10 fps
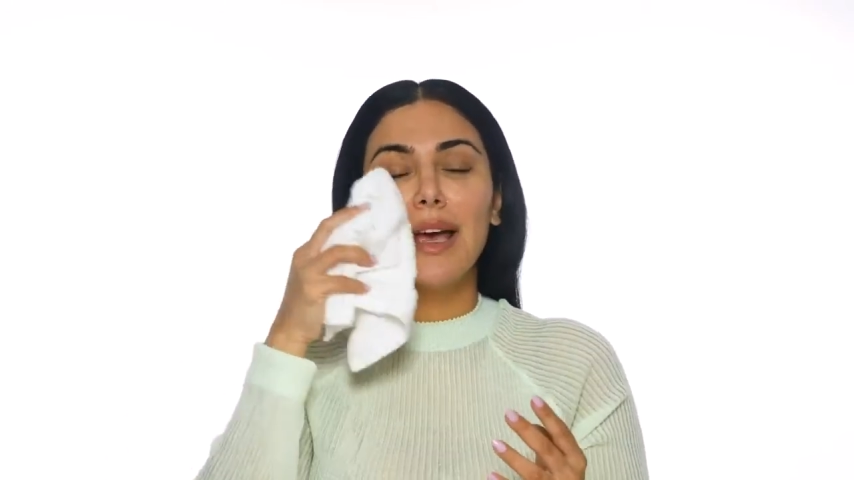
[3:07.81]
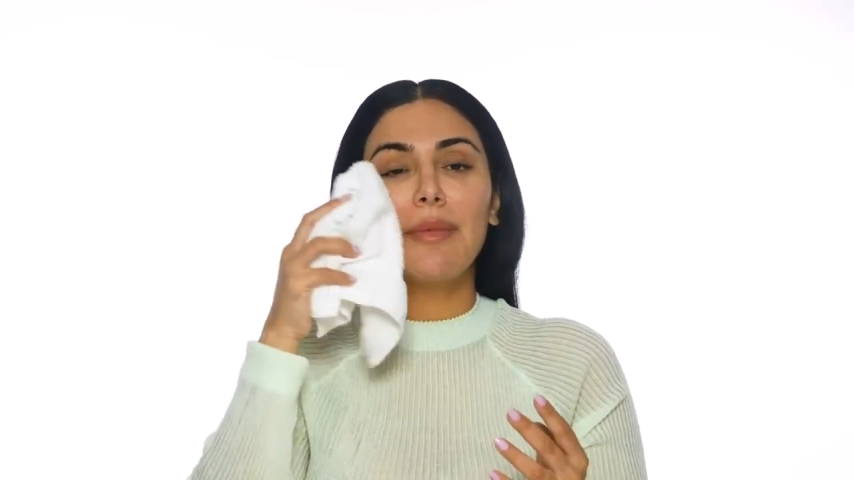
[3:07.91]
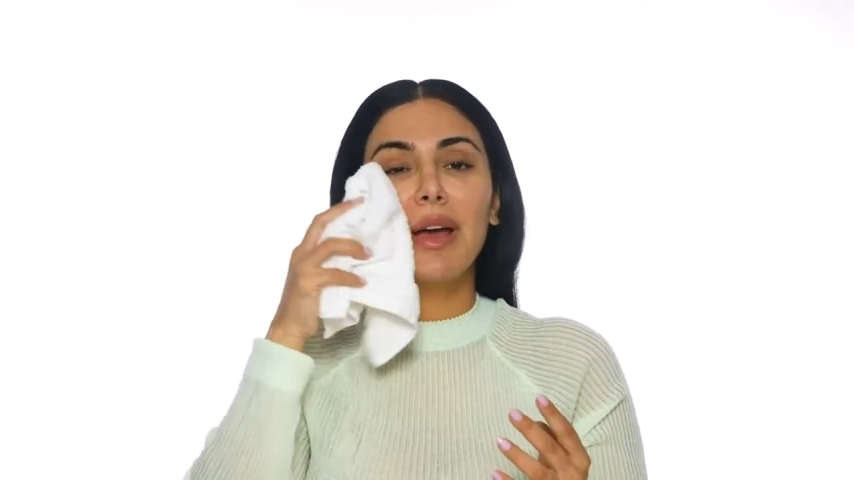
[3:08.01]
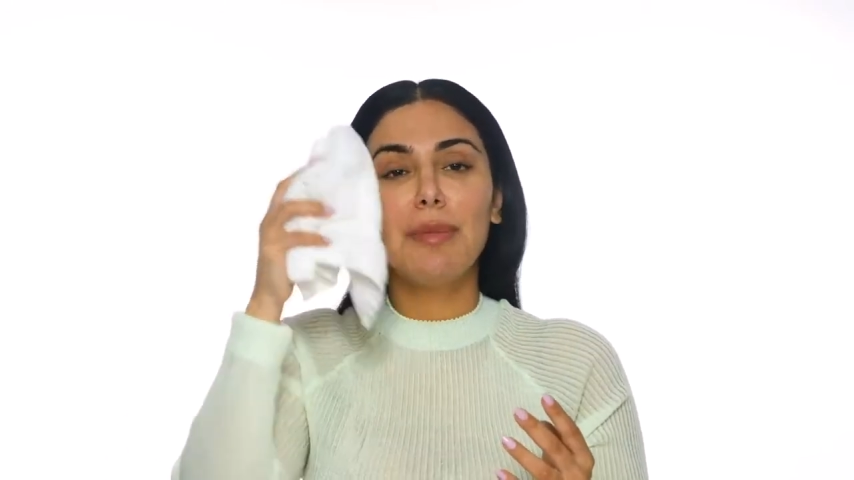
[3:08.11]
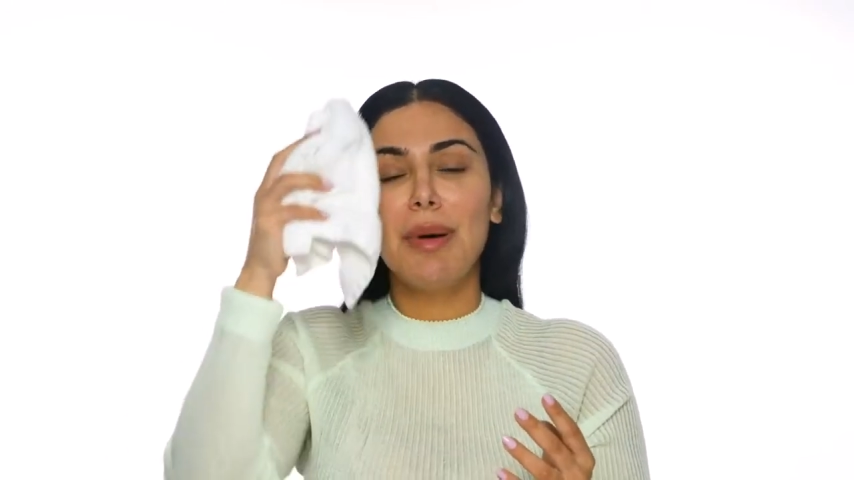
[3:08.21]

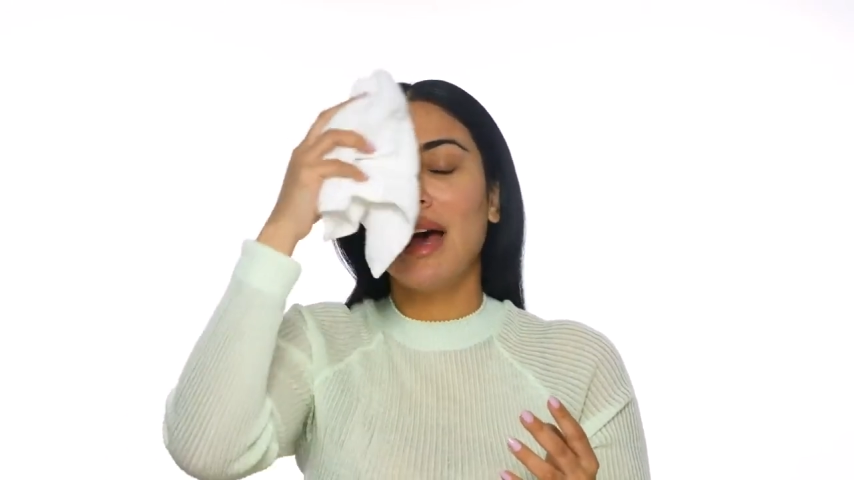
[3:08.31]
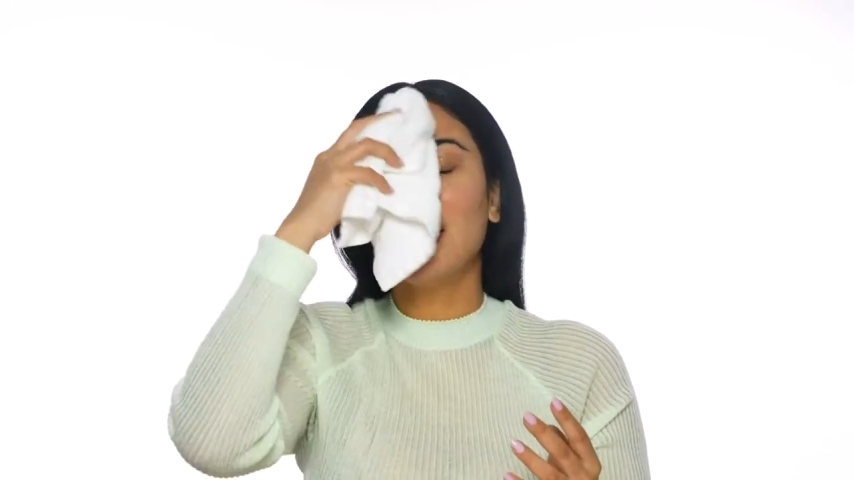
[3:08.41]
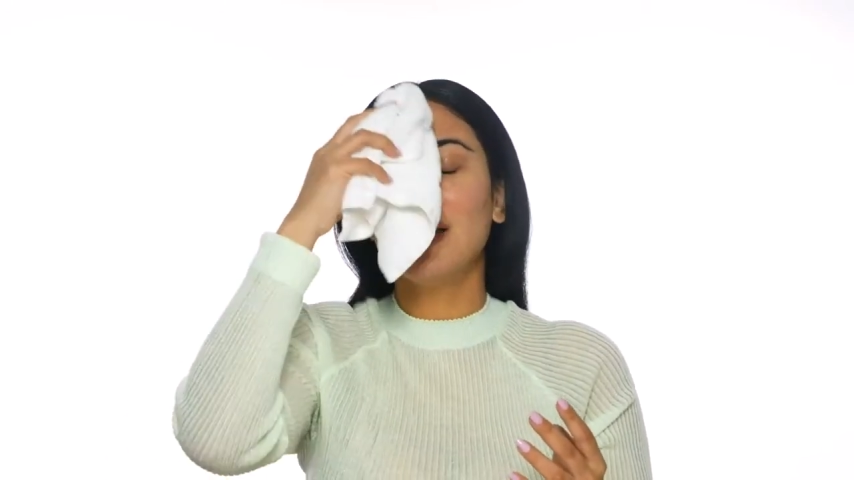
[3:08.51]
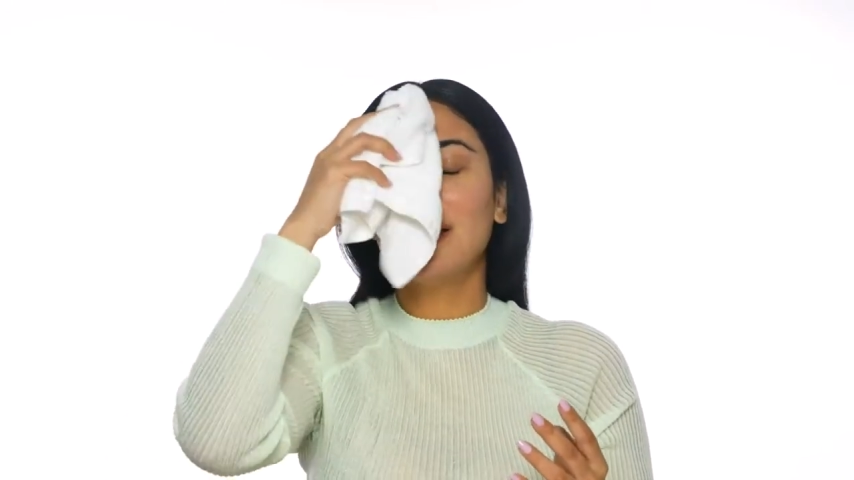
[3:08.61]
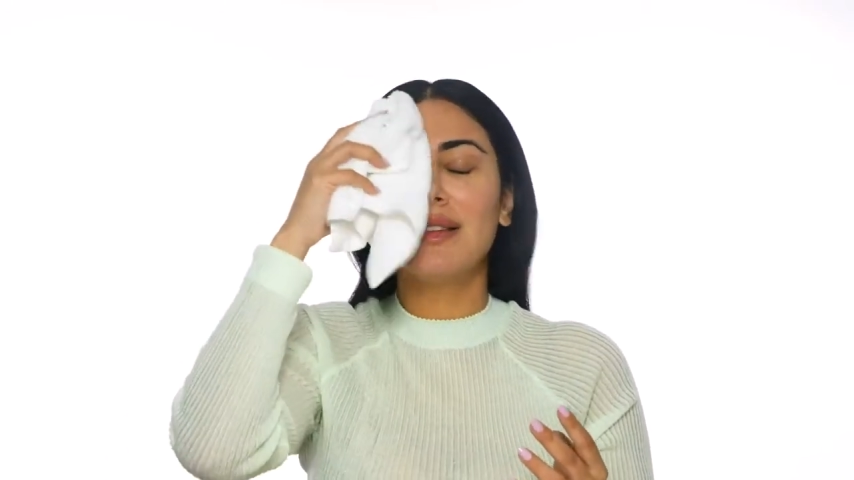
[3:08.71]
I'm gonna
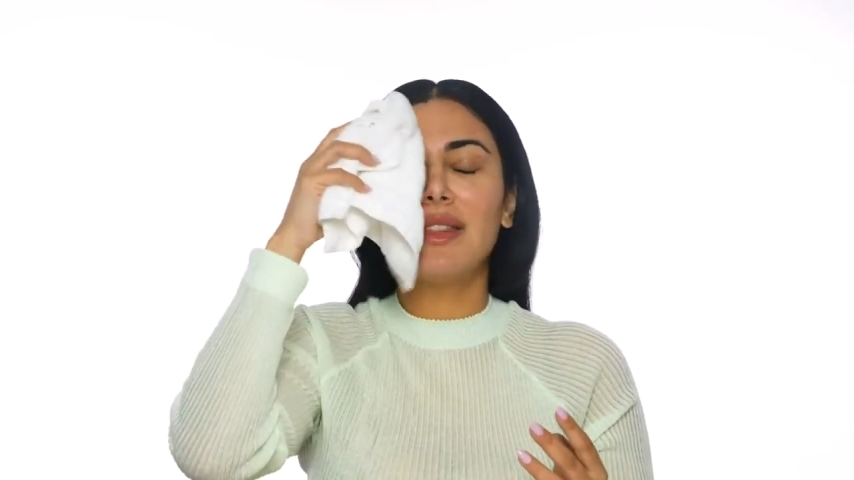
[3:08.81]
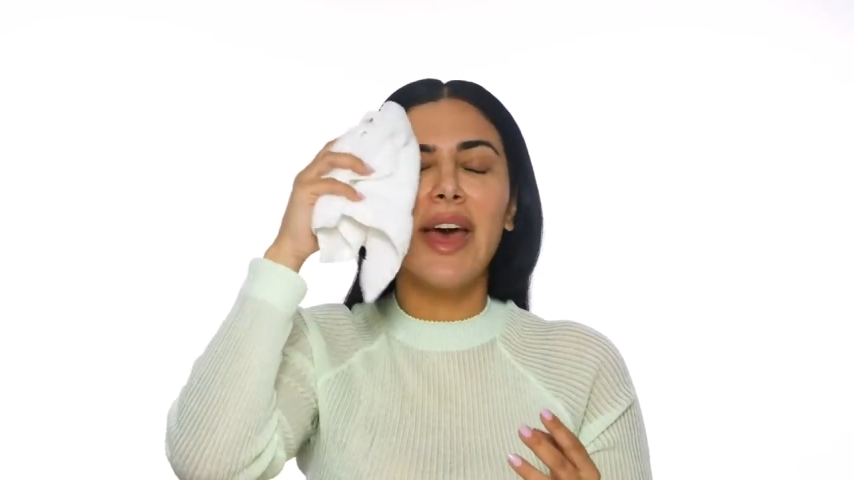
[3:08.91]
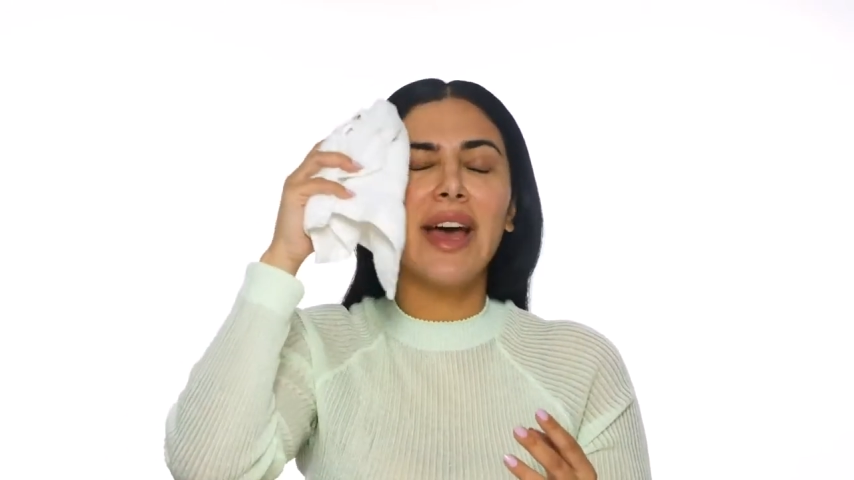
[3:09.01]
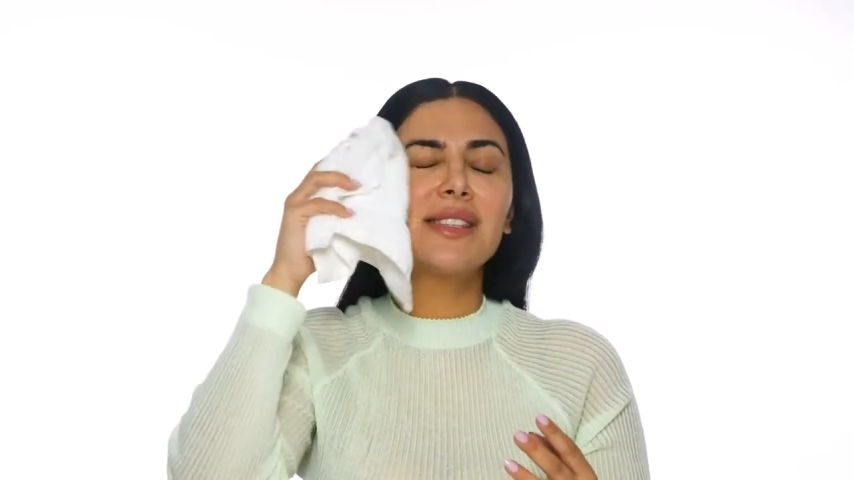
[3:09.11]
pat in the